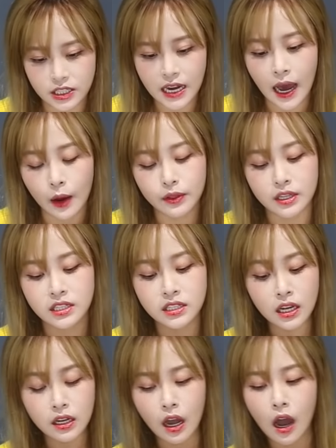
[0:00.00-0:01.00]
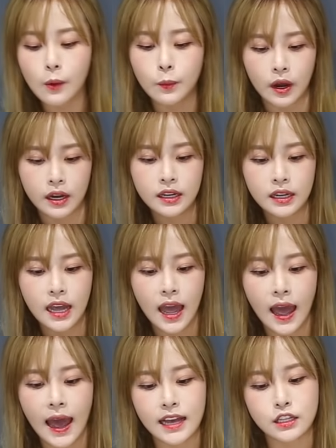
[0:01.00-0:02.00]
Now the silk cut one
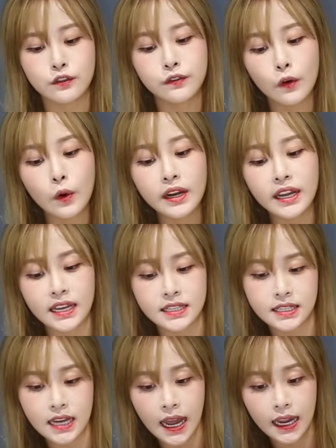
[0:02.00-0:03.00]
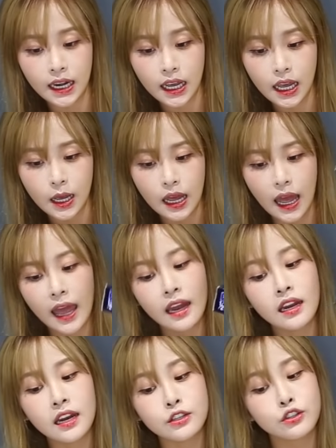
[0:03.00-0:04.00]
has 40 inside.
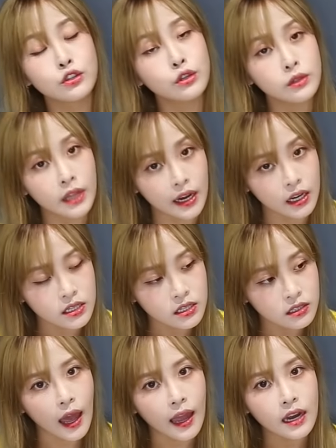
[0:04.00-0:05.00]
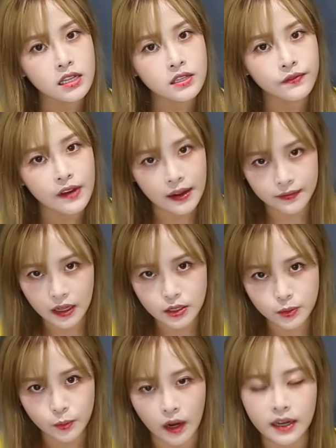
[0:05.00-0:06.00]
And it has two layers, and it's
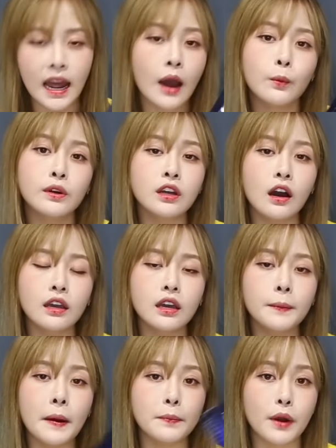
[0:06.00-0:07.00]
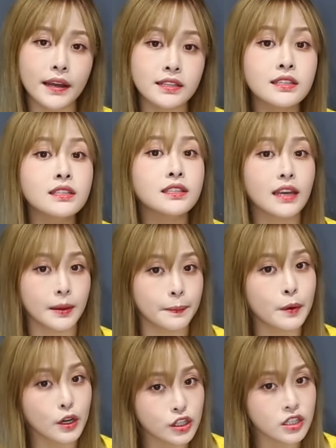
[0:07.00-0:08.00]
5,000 won. Now we're talking about prices in
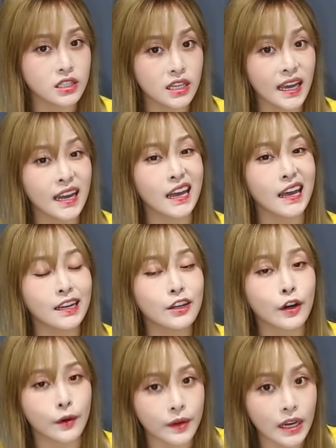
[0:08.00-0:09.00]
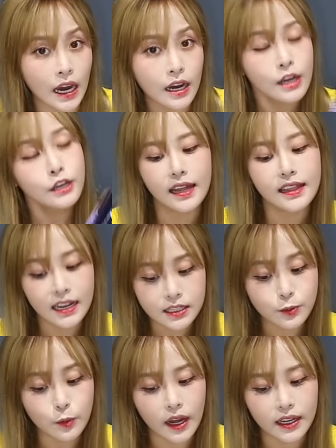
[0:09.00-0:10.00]
purchasing it in Korea.
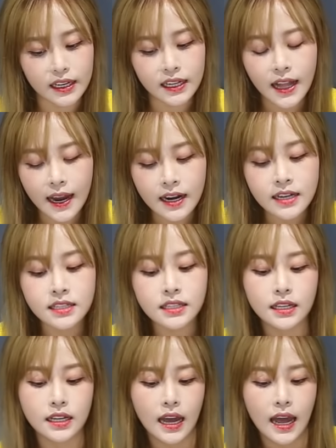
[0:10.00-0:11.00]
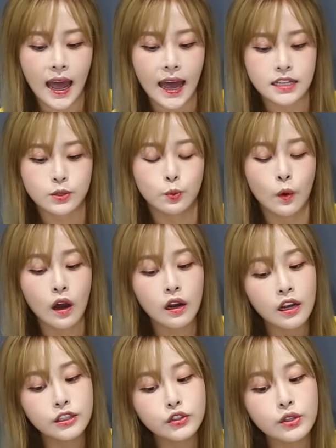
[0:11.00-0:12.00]
Next one, Claire's has
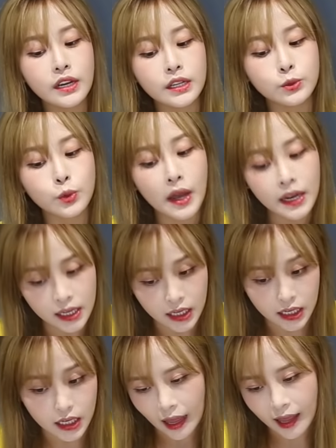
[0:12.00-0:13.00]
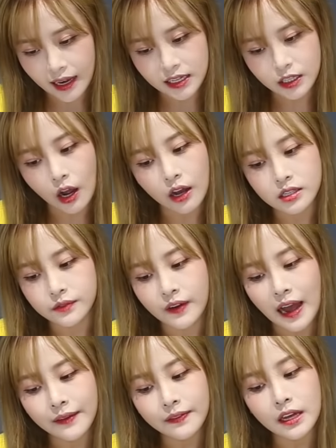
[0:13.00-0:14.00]
120, and it costs
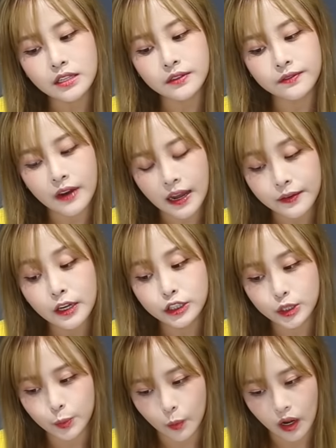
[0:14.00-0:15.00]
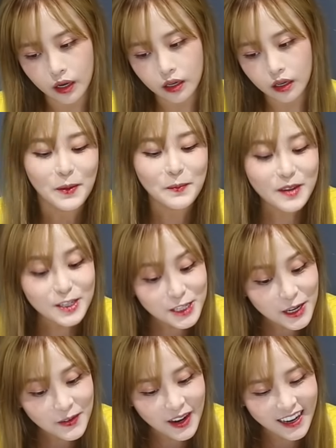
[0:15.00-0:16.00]
5,500 won. The
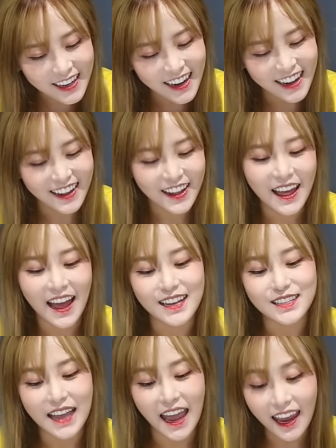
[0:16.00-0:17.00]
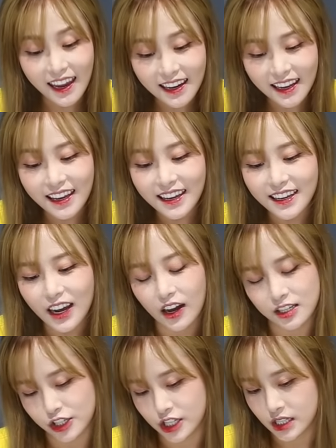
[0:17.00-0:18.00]
Misha one has 80
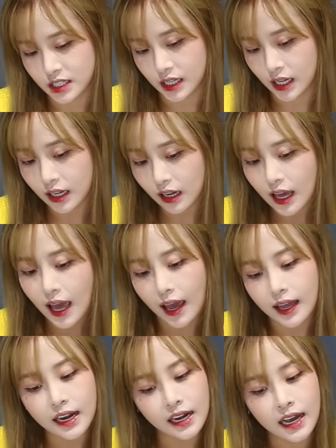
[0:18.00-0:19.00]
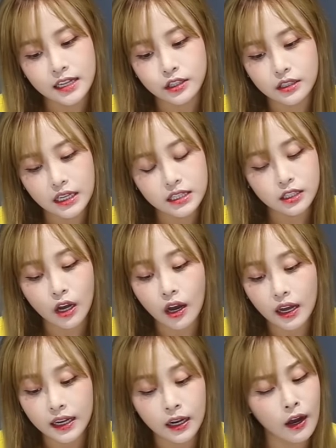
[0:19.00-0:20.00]
cotton sheets in it, and
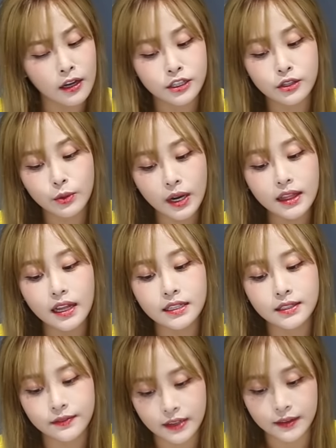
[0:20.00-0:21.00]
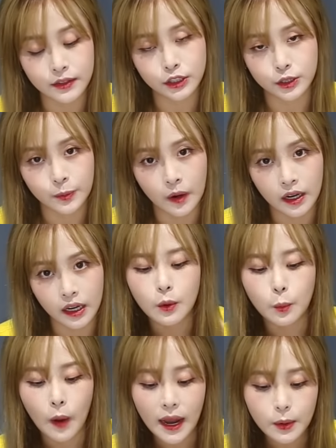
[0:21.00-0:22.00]
it costs 3,500 won.
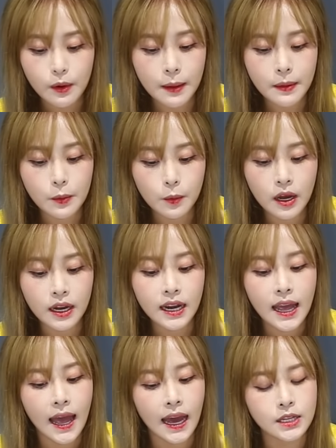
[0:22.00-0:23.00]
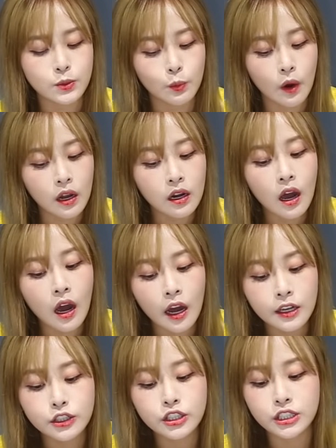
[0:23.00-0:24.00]
The White Rabbit one has
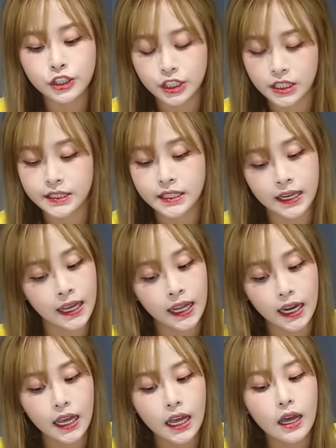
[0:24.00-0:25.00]
100 sheets in it,